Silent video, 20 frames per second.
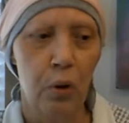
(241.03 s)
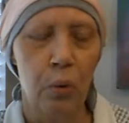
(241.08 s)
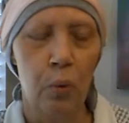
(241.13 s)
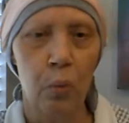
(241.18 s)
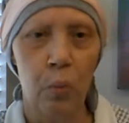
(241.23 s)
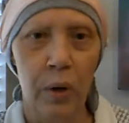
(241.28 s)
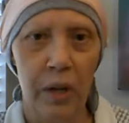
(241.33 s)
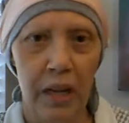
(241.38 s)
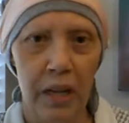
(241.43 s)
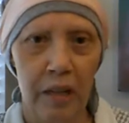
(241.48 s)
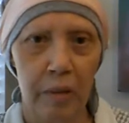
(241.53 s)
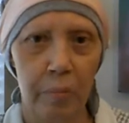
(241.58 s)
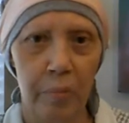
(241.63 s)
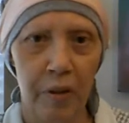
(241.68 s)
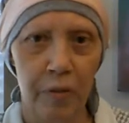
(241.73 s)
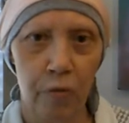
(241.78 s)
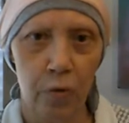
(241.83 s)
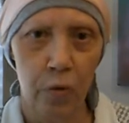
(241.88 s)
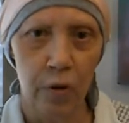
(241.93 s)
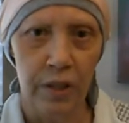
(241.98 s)
week
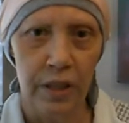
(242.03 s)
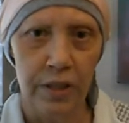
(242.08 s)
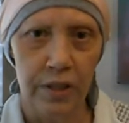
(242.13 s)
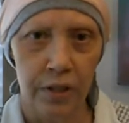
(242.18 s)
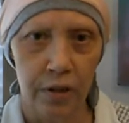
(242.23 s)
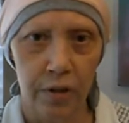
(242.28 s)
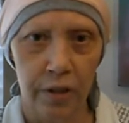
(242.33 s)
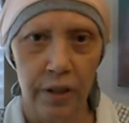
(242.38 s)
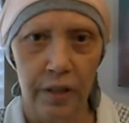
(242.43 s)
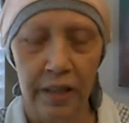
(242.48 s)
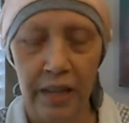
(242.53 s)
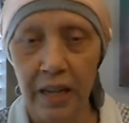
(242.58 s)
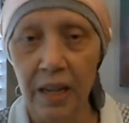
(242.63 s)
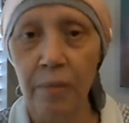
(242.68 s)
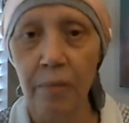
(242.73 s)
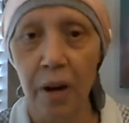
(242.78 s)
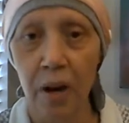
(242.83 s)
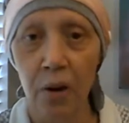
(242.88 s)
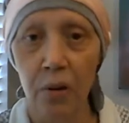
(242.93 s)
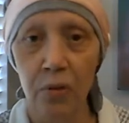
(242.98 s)
before they started
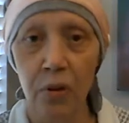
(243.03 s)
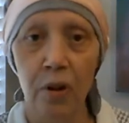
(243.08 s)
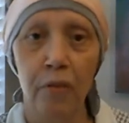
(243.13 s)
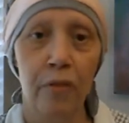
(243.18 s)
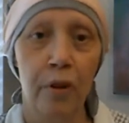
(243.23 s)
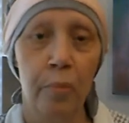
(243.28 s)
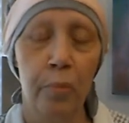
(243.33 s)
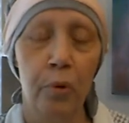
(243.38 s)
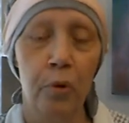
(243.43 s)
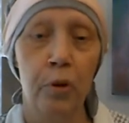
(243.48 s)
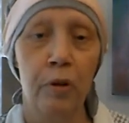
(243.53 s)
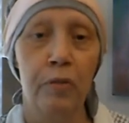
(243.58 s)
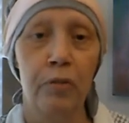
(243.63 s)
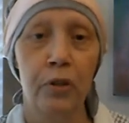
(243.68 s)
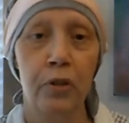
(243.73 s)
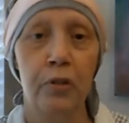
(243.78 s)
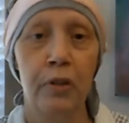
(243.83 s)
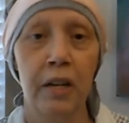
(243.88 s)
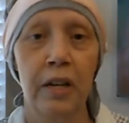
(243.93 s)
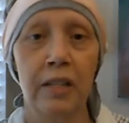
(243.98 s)
chemo, November of
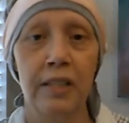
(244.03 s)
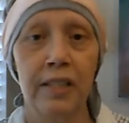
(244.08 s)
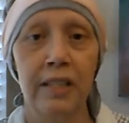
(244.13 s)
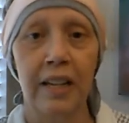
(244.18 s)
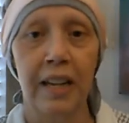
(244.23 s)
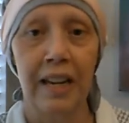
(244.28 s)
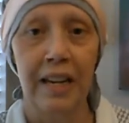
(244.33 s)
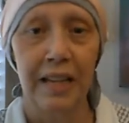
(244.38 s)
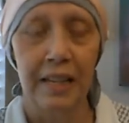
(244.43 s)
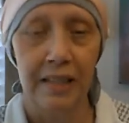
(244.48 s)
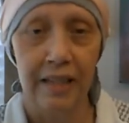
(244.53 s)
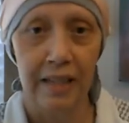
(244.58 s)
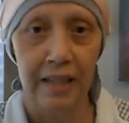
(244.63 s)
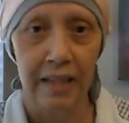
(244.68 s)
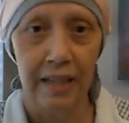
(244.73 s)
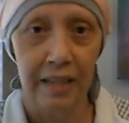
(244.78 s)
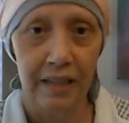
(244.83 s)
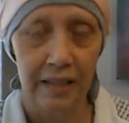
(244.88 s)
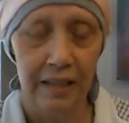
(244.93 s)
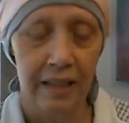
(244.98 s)

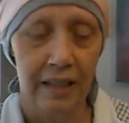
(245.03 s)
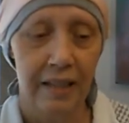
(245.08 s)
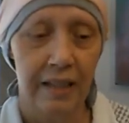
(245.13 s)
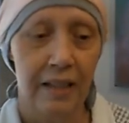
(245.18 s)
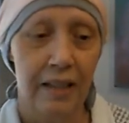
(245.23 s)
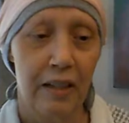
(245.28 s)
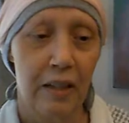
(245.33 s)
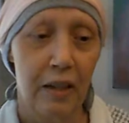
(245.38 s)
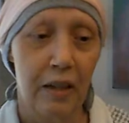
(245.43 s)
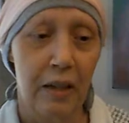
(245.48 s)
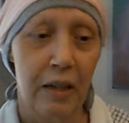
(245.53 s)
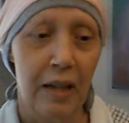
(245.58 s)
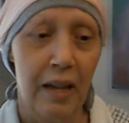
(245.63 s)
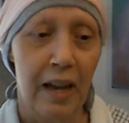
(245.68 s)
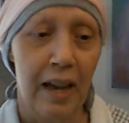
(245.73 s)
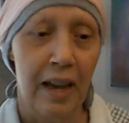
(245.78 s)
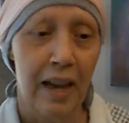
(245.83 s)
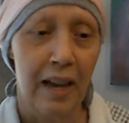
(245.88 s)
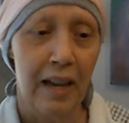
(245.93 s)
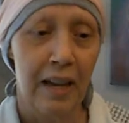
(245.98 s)
2018.
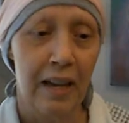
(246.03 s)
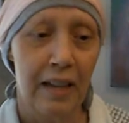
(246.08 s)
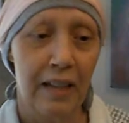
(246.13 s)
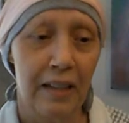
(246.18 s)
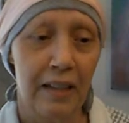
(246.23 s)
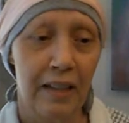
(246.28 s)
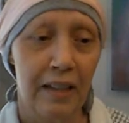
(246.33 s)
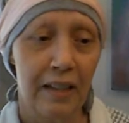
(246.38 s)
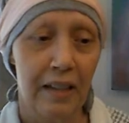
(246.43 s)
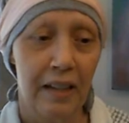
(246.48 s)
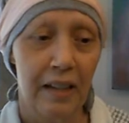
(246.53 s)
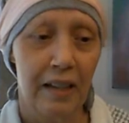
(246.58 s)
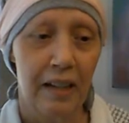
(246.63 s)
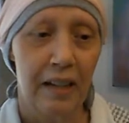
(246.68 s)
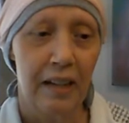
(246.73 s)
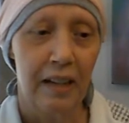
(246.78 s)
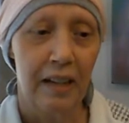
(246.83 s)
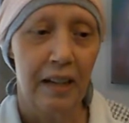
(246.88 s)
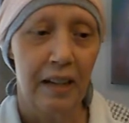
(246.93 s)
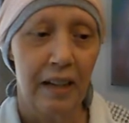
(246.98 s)
And
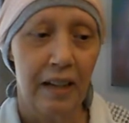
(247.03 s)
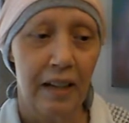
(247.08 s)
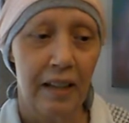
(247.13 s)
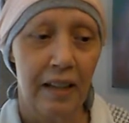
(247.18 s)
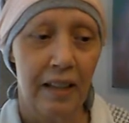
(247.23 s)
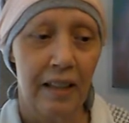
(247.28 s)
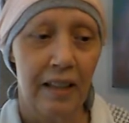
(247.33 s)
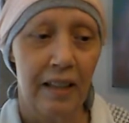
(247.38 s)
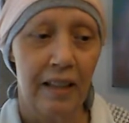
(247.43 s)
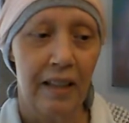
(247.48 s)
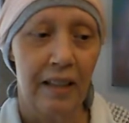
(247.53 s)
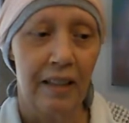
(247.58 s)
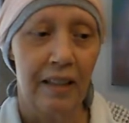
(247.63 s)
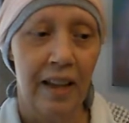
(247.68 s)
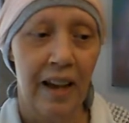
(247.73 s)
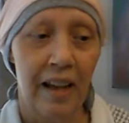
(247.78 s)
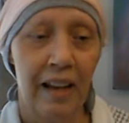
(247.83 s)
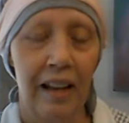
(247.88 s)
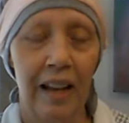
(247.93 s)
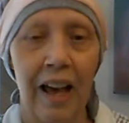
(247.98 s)

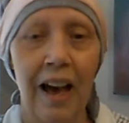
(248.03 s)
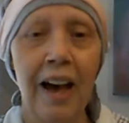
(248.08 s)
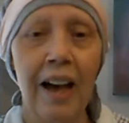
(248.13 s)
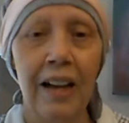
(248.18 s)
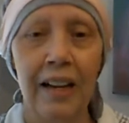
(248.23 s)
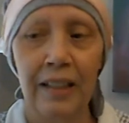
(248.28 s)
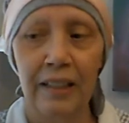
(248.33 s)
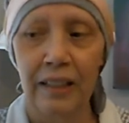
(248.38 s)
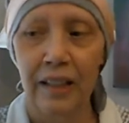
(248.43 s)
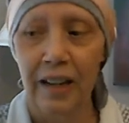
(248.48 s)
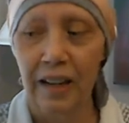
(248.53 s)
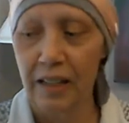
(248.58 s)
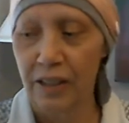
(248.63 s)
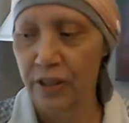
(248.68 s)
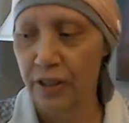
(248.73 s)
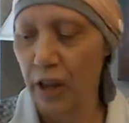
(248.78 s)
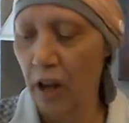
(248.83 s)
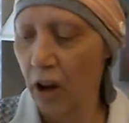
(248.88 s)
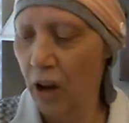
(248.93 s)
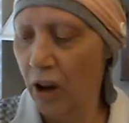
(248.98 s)
that line that I
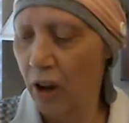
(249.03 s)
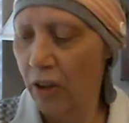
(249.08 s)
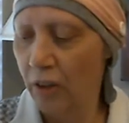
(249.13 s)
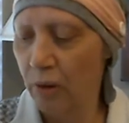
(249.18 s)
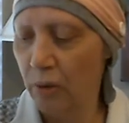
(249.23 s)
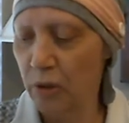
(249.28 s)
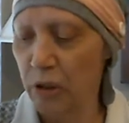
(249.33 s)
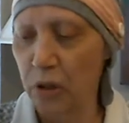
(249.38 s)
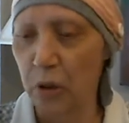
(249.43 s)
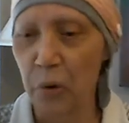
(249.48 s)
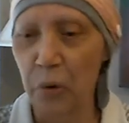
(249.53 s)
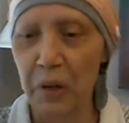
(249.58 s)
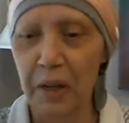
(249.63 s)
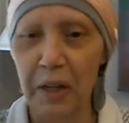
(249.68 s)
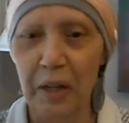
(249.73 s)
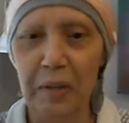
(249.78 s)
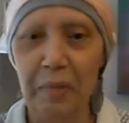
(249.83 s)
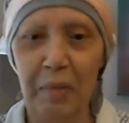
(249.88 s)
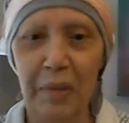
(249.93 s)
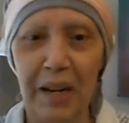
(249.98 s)
saw that was going
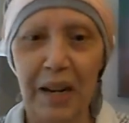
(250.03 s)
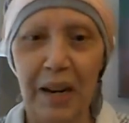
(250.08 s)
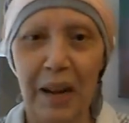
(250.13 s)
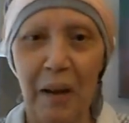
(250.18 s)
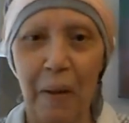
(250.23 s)
in me,